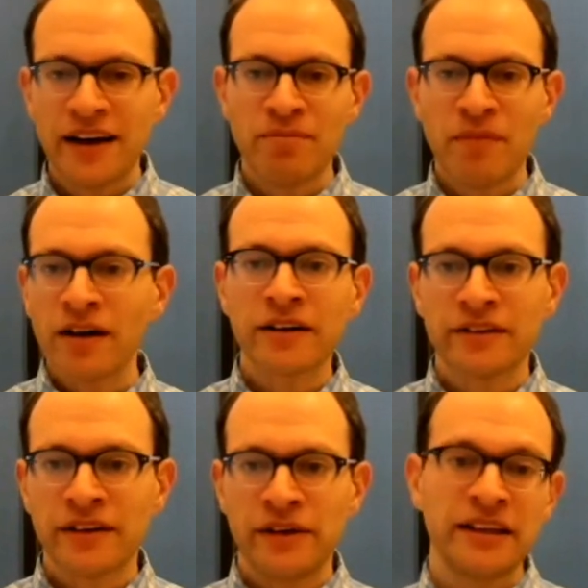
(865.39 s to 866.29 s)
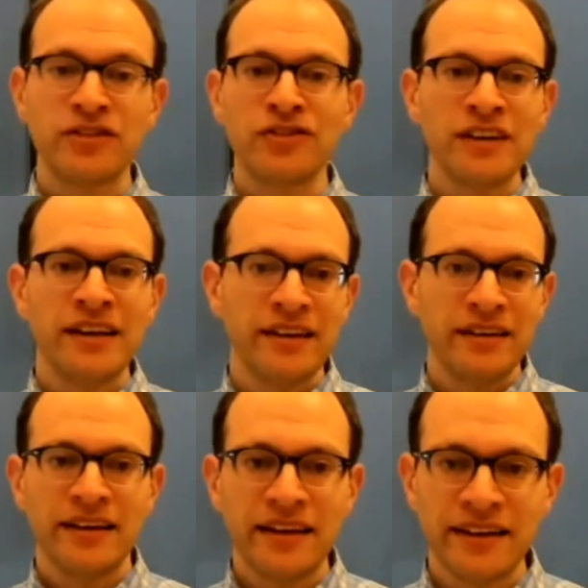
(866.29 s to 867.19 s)
marker that we can
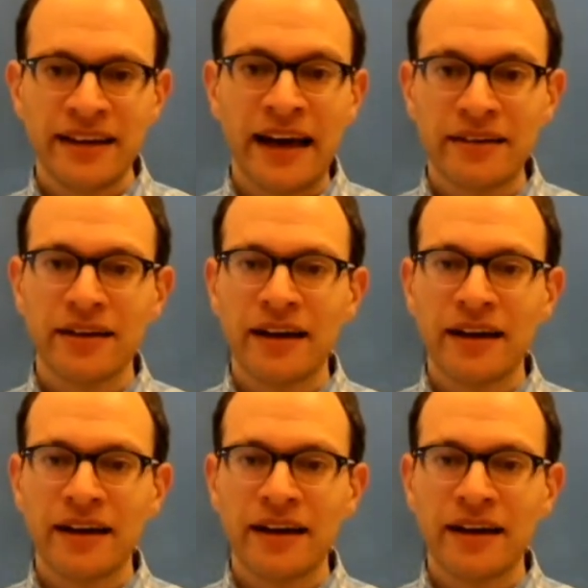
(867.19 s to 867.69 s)
see yet